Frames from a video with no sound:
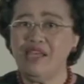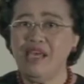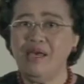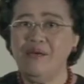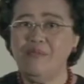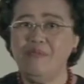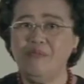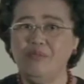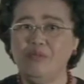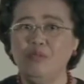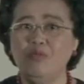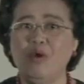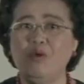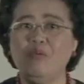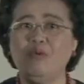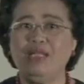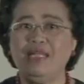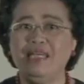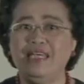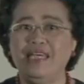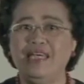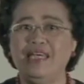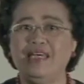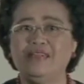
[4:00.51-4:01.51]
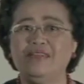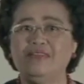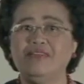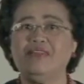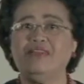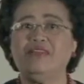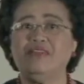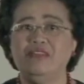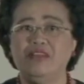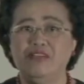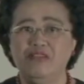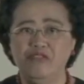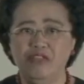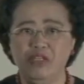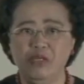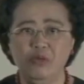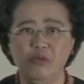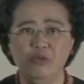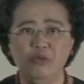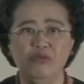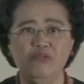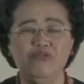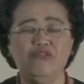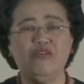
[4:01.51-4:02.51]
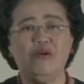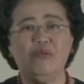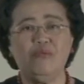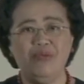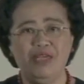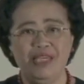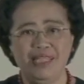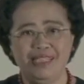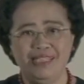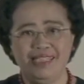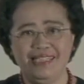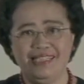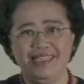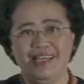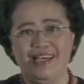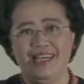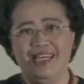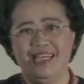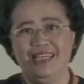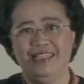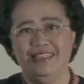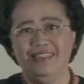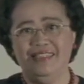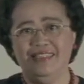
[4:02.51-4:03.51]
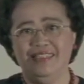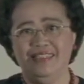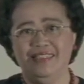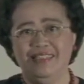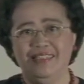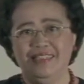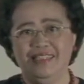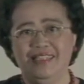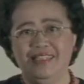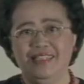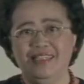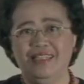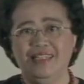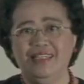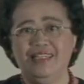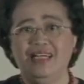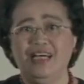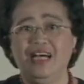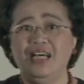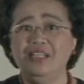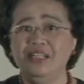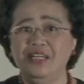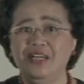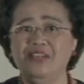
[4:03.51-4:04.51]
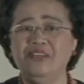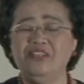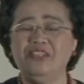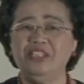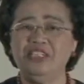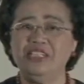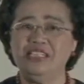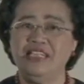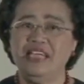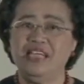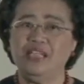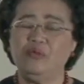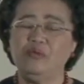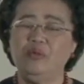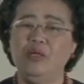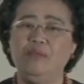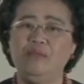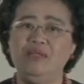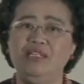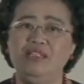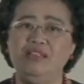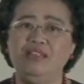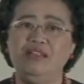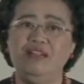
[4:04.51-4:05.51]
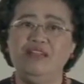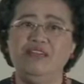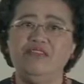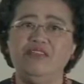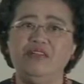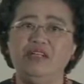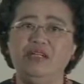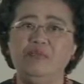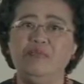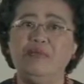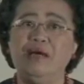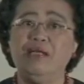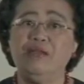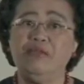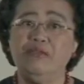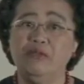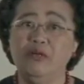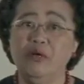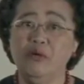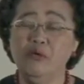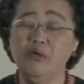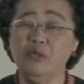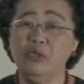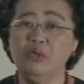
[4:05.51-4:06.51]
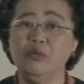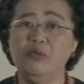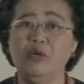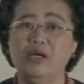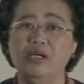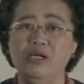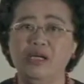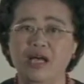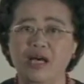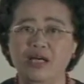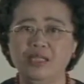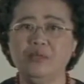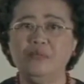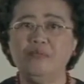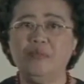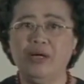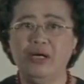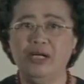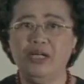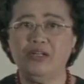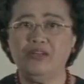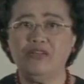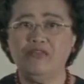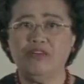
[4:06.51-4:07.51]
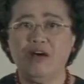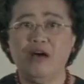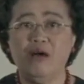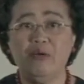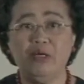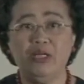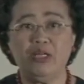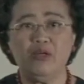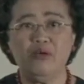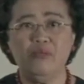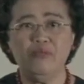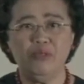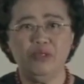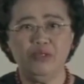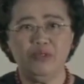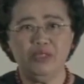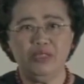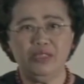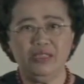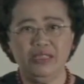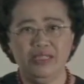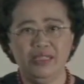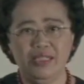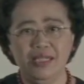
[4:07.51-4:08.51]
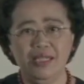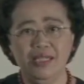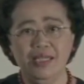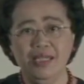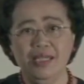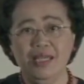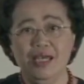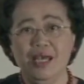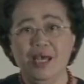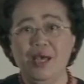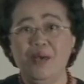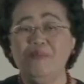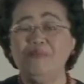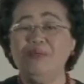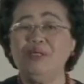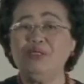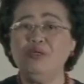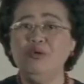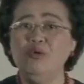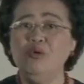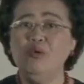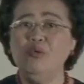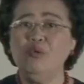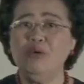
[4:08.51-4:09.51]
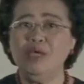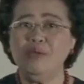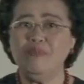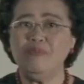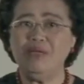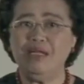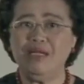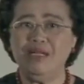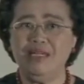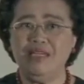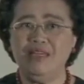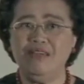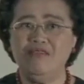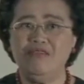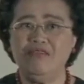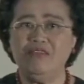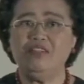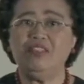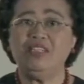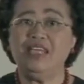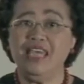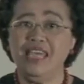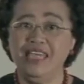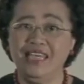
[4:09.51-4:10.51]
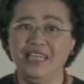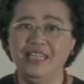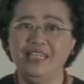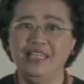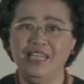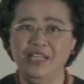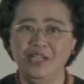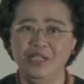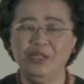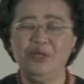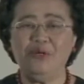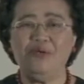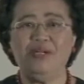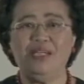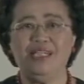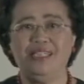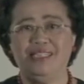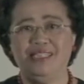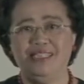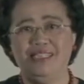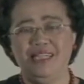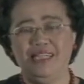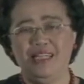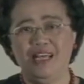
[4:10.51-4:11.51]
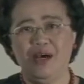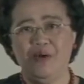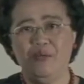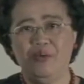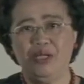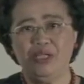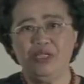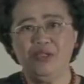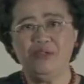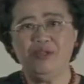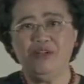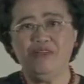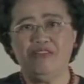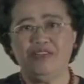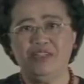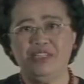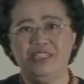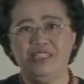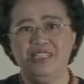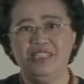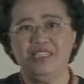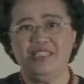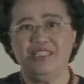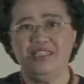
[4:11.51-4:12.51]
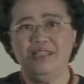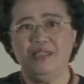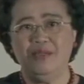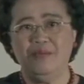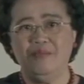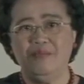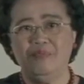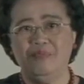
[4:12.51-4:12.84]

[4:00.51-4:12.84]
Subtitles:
them, we will get the view from inside. Another set will be delivered by those who are not part of our community, but who we believe take an interest in our university.